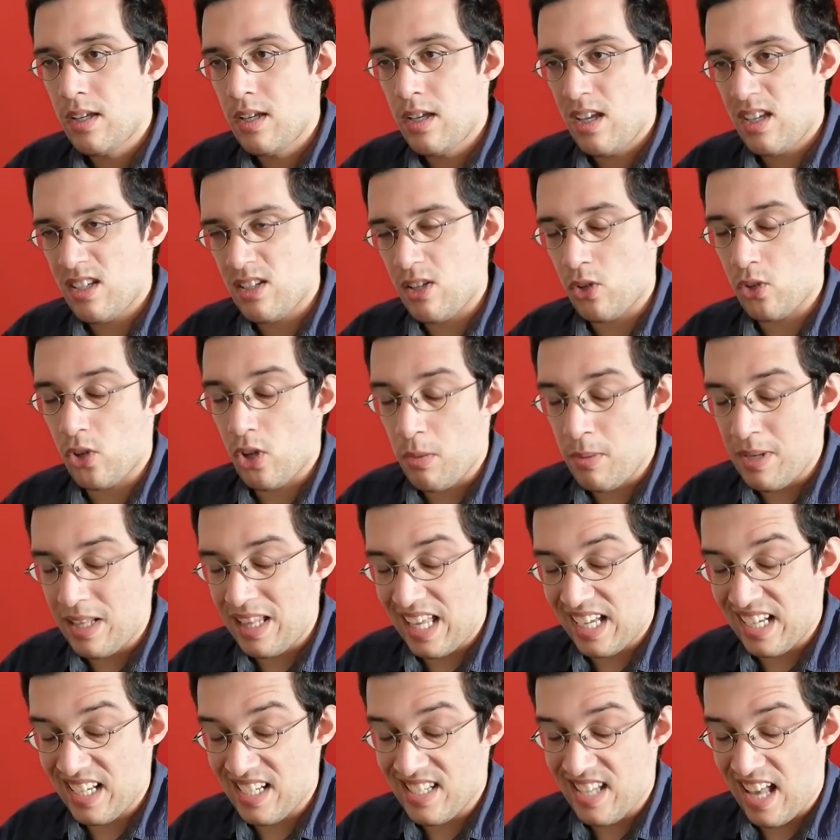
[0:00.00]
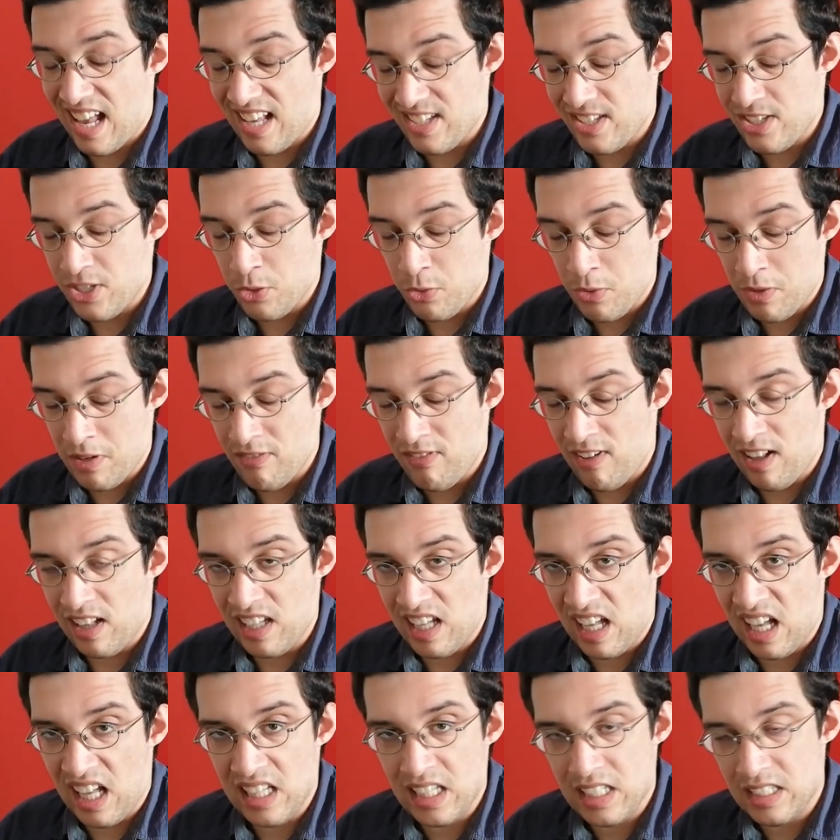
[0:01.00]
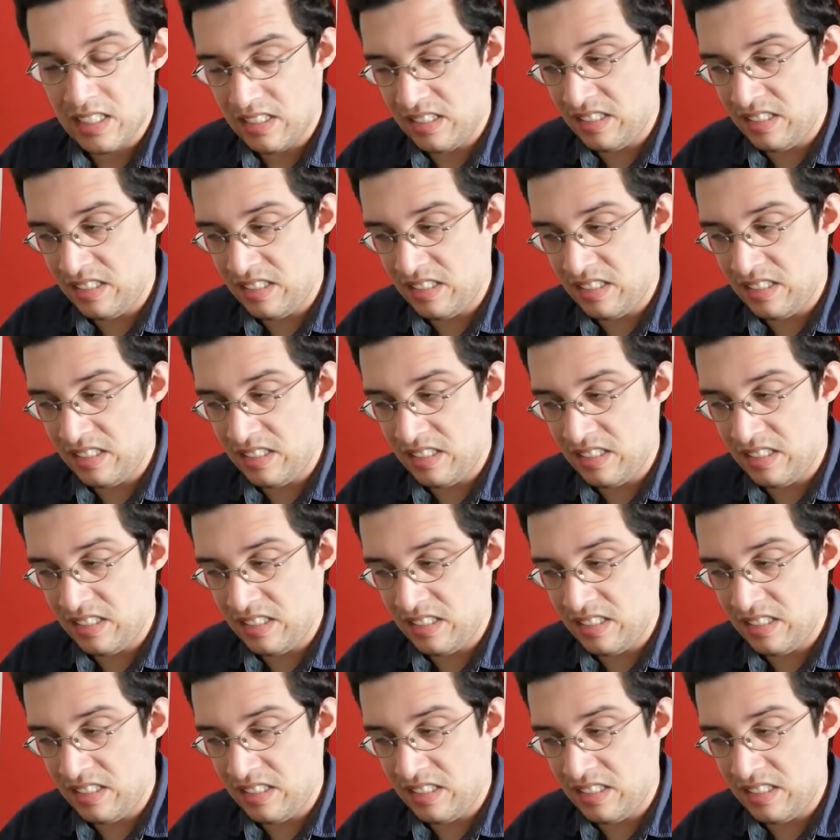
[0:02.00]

It's not going to be like Assassin's Creed Valhalla.